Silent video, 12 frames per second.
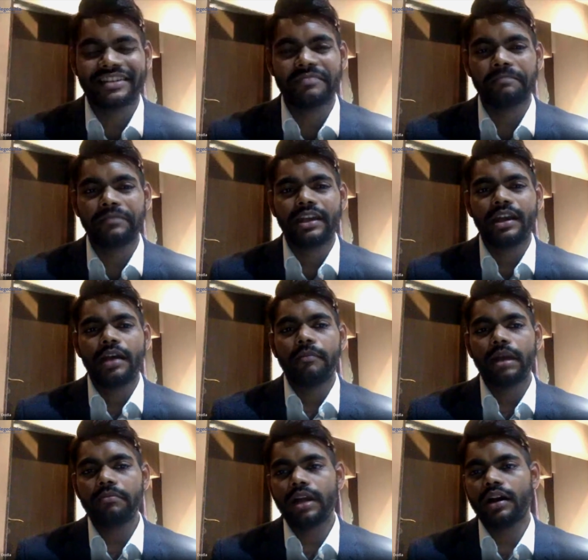ma'am.
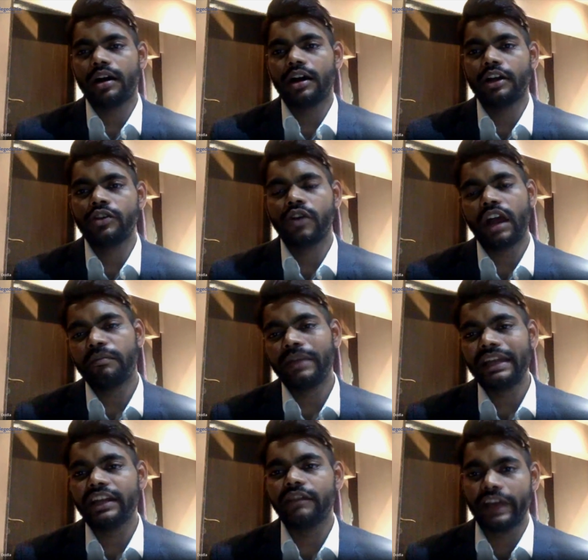Ma'am, uh, you have
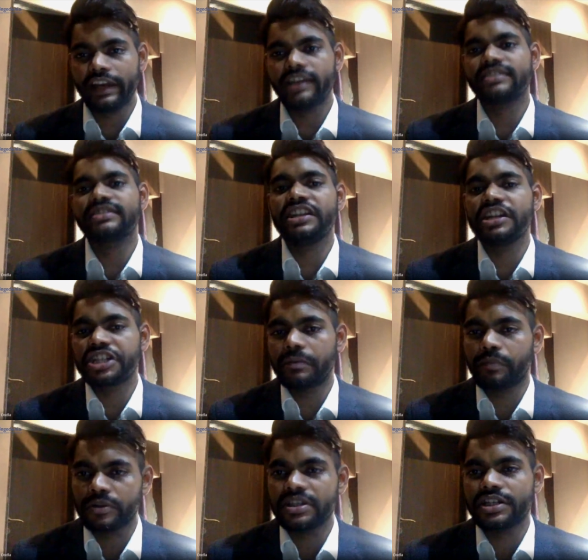been in various leadership
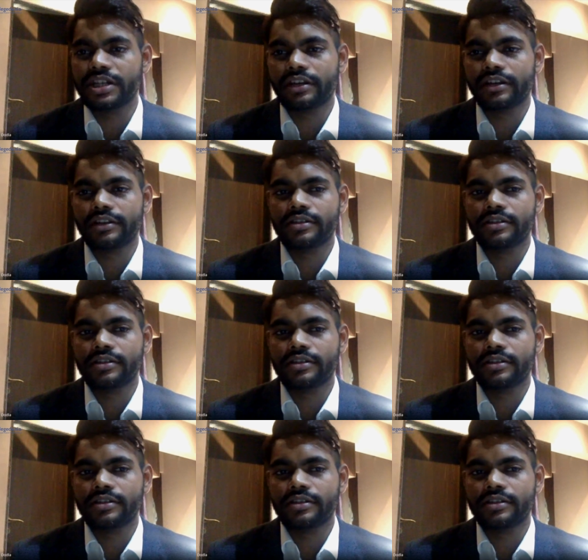positions.